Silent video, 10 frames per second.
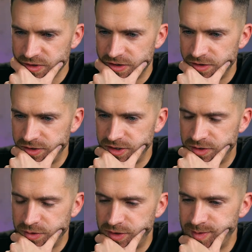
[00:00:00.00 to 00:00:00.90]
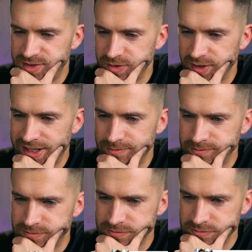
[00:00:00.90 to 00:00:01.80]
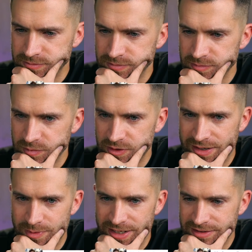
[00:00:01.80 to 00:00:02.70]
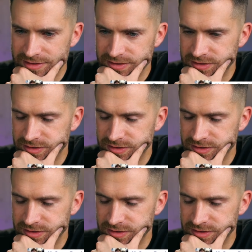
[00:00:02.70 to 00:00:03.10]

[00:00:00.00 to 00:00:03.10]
Oh, good, Corey. I'm so glad. Glad we got to